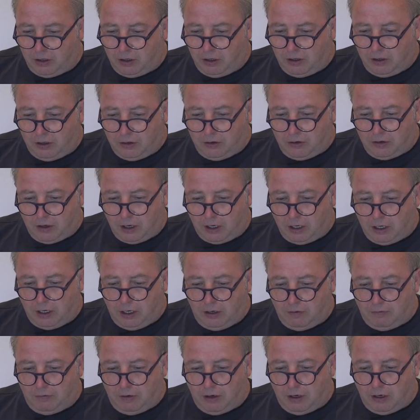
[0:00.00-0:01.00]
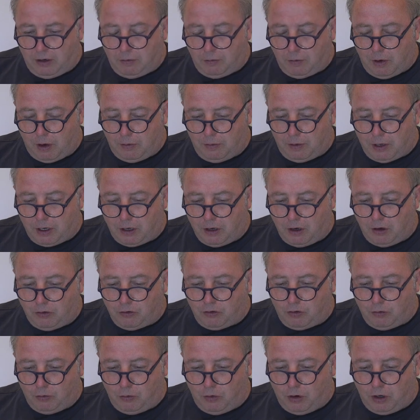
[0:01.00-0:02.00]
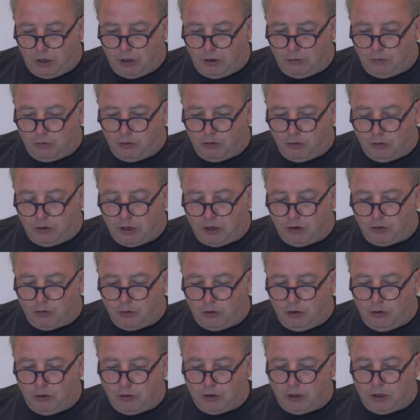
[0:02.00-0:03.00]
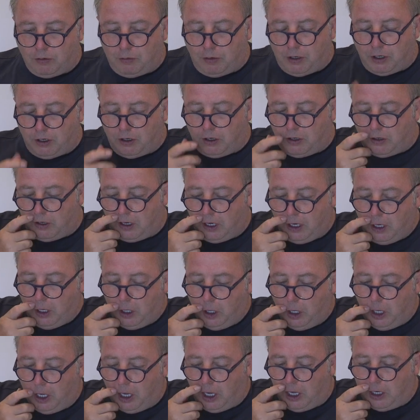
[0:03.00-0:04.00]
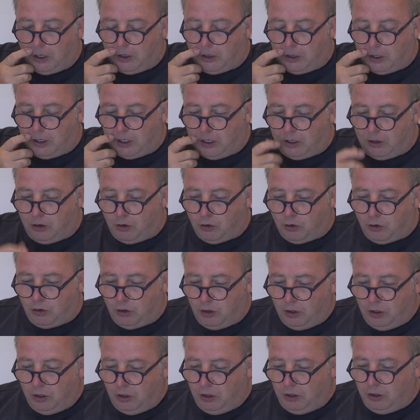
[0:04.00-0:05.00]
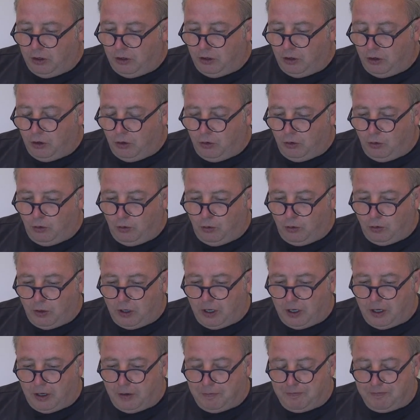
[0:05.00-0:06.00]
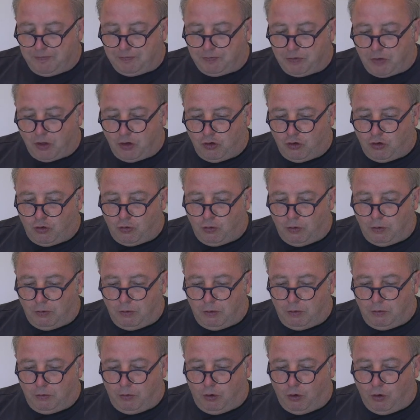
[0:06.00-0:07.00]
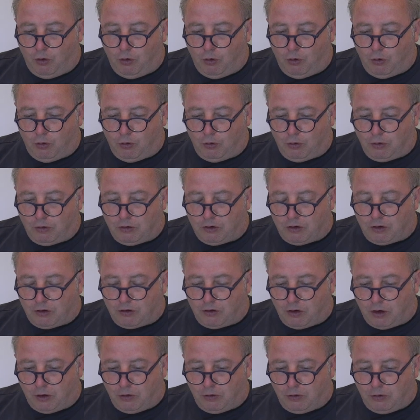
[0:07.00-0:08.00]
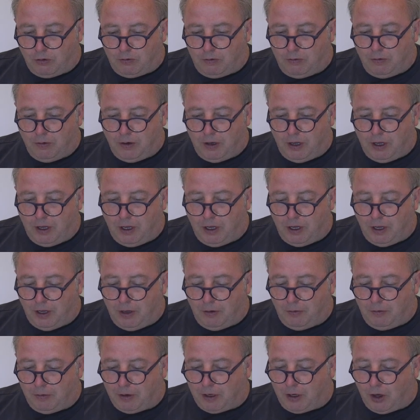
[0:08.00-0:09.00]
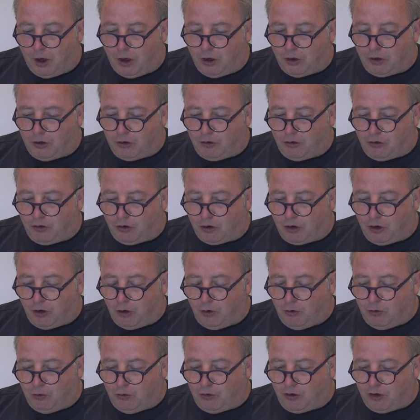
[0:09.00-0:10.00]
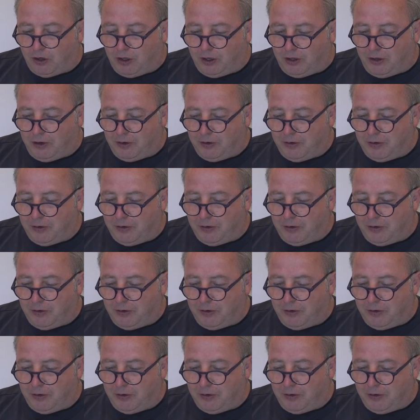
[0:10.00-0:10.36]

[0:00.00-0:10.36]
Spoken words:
the sunny evening and maybe a glass of wine. I'm sure that's what you're going to be doing, Hayden, in your new swimming pool stroke garden jacuzzi.